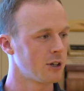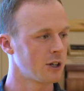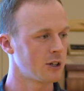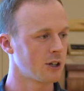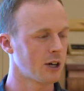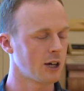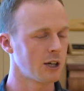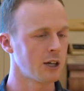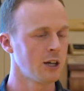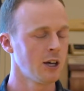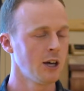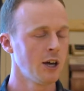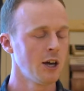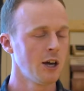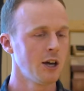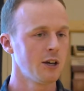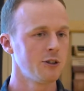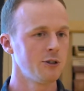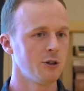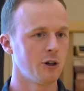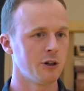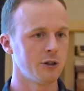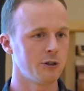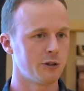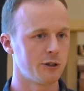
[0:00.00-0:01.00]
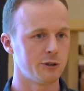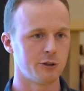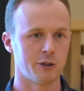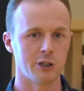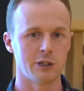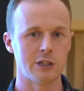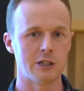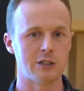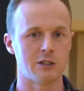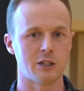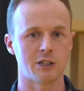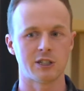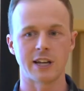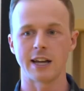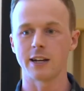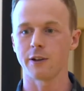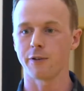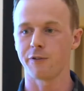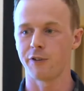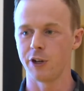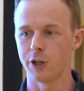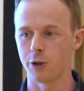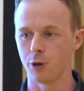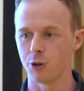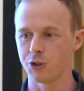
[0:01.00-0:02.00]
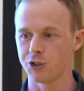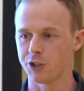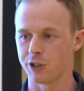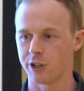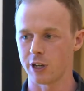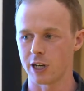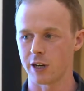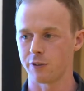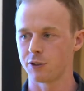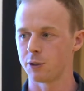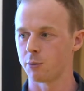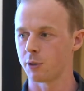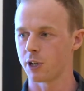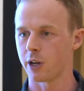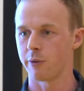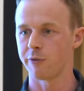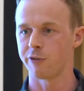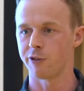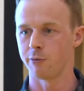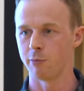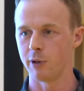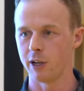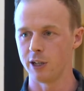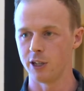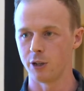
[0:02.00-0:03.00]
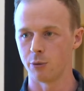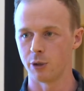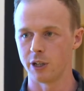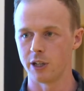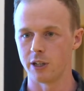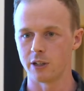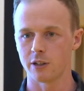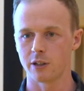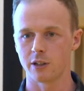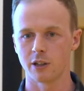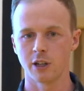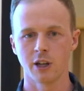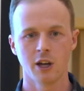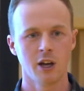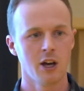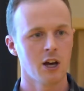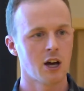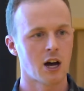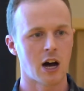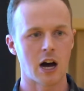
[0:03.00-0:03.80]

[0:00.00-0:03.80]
Okay, the data fields you're going to have to become familiar with,